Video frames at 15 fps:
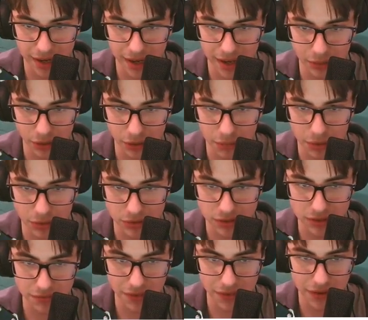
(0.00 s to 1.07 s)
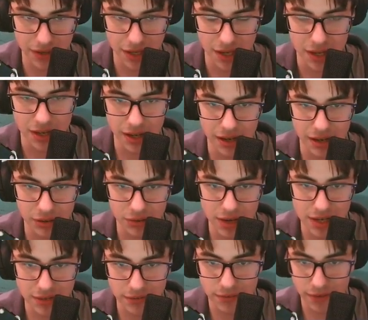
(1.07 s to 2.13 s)
nailed on, because it
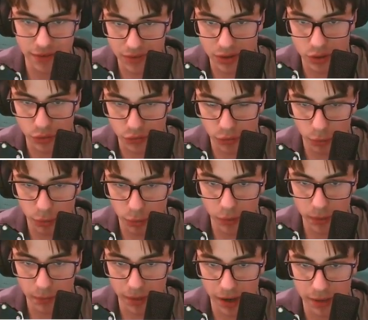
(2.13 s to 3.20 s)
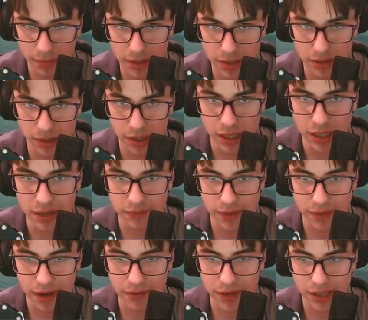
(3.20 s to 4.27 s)
creates for very good football in my opinion.
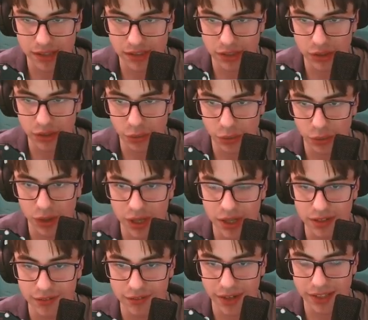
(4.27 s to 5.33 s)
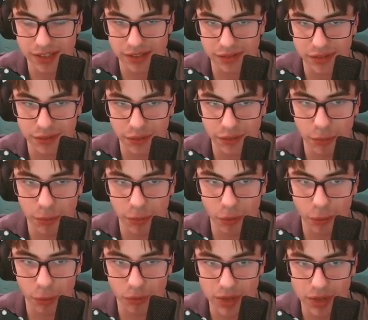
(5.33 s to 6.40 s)
Very, very secure defensively football,
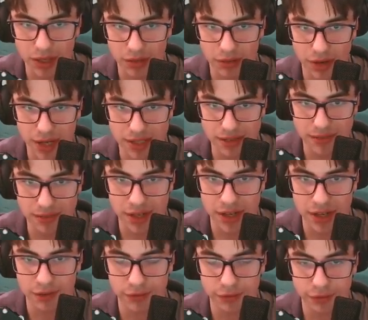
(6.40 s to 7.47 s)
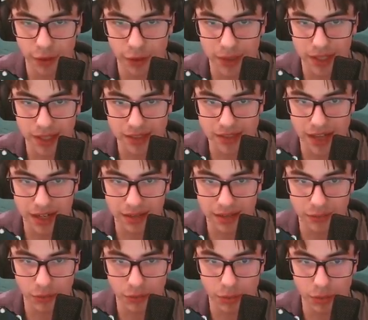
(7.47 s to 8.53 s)
but really creative, flowing, attacking
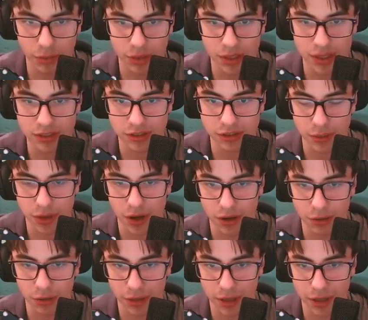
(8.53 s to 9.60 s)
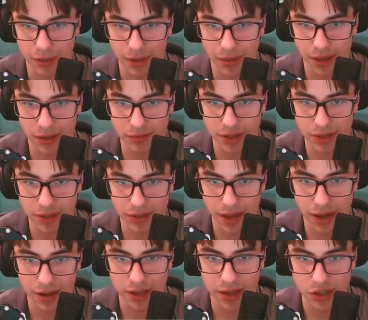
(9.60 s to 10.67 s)
football, so we can't complain about that really.
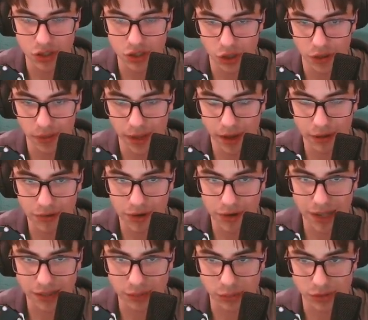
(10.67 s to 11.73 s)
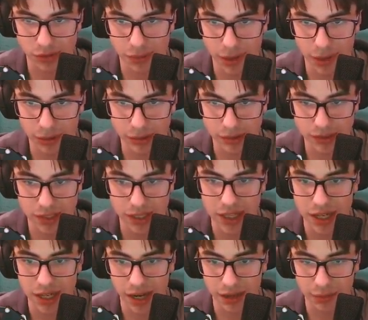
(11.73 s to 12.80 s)
That shot there rattles the post,
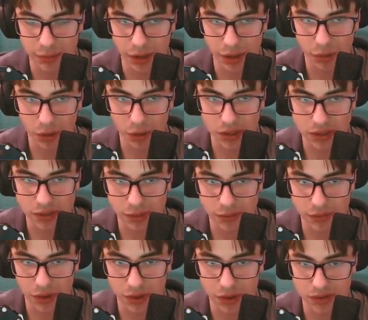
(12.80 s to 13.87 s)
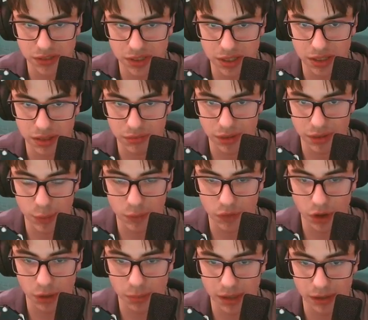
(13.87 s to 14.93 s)
and we are lucky to have not conceded really. We've
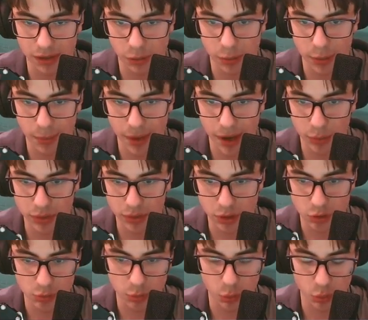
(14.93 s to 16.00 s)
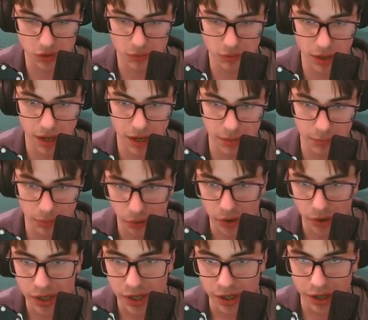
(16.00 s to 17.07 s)
got to be a little bit better with those balls in behind, but
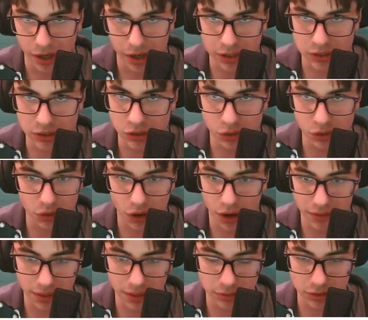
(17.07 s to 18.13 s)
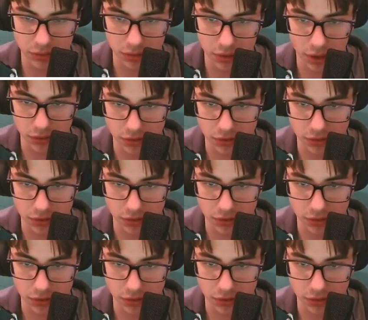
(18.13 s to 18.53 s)
Stuttgart have absolutely not